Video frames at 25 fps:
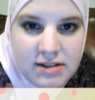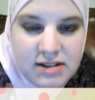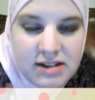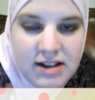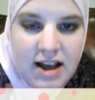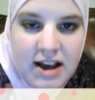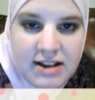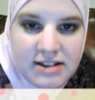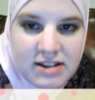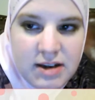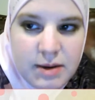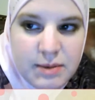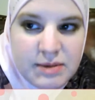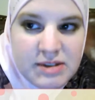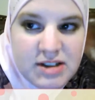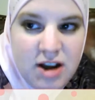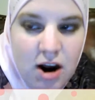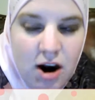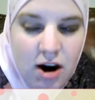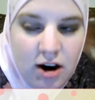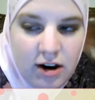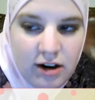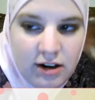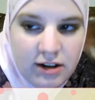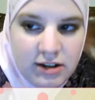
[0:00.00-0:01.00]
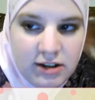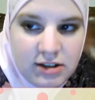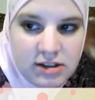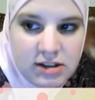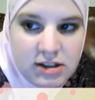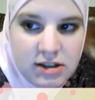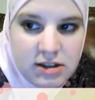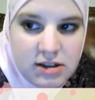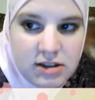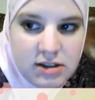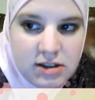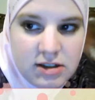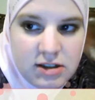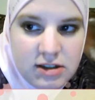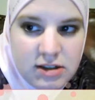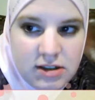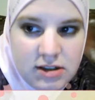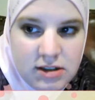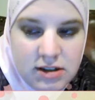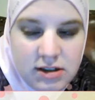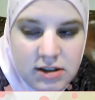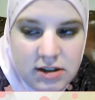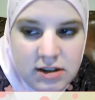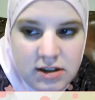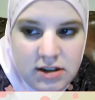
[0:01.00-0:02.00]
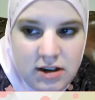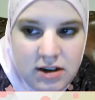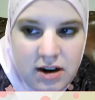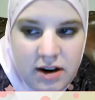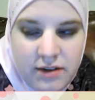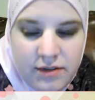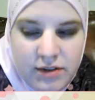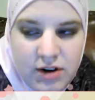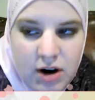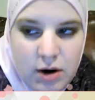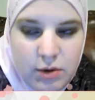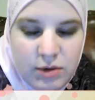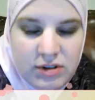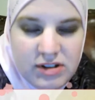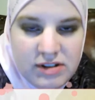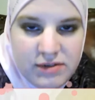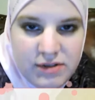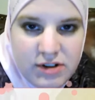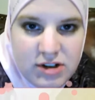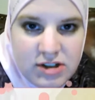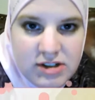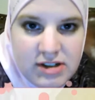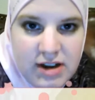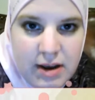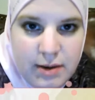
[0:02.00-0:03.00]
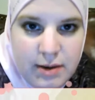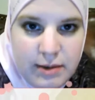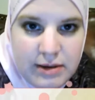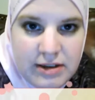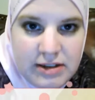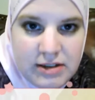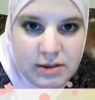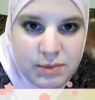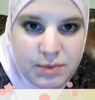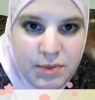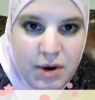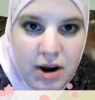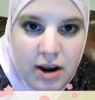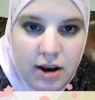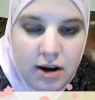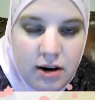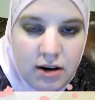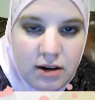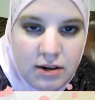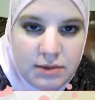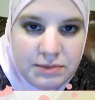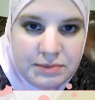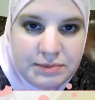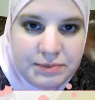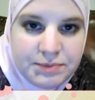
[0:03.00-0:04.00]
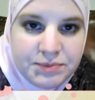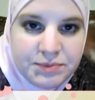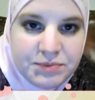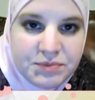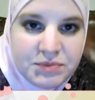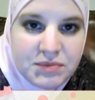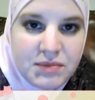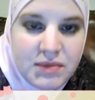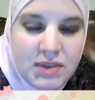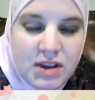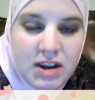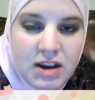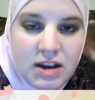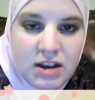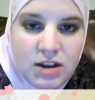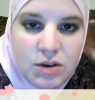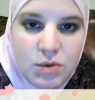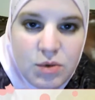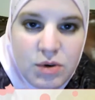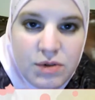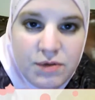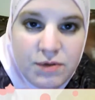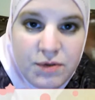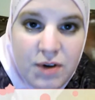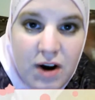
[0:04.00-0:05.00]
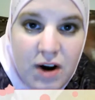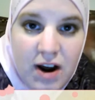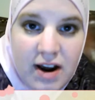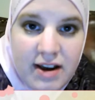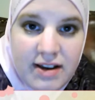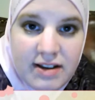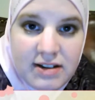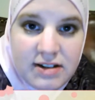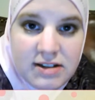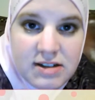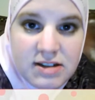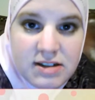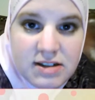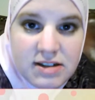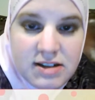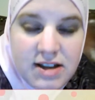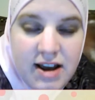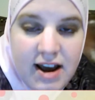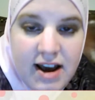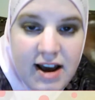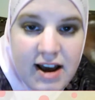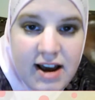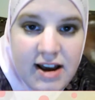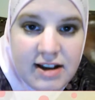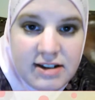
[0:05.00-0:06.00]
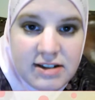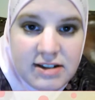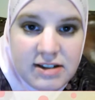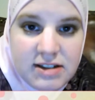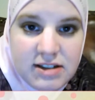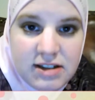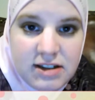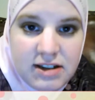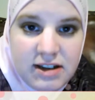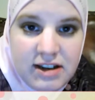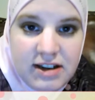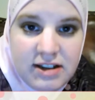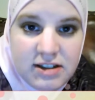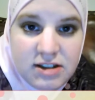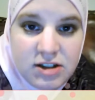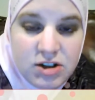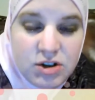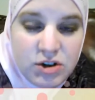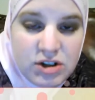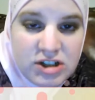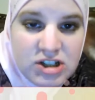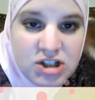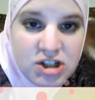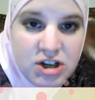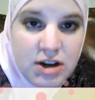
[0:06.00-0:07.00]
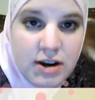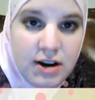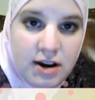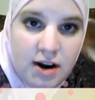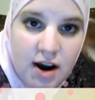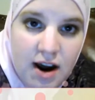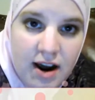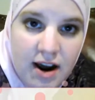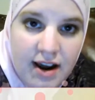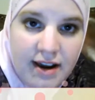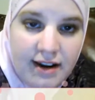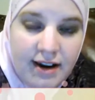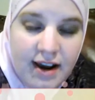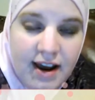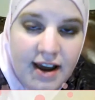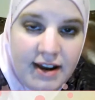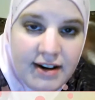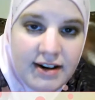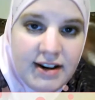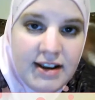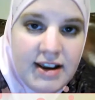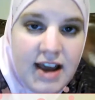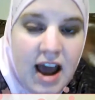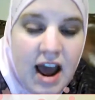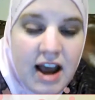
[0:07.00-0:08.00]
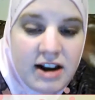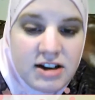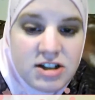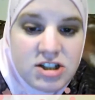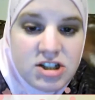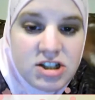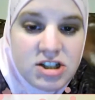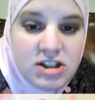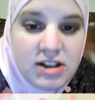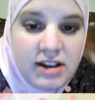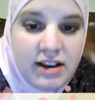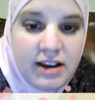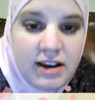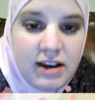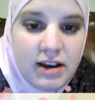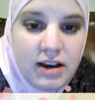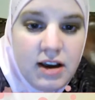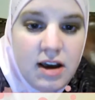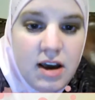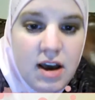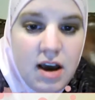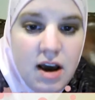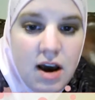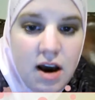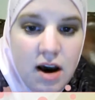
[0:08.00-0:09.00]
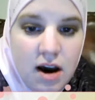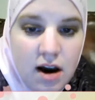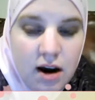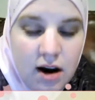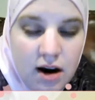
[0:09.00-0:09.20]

his last name is Hart. I forgot what his first name is, but you will find that he's a Christian guy, and he actually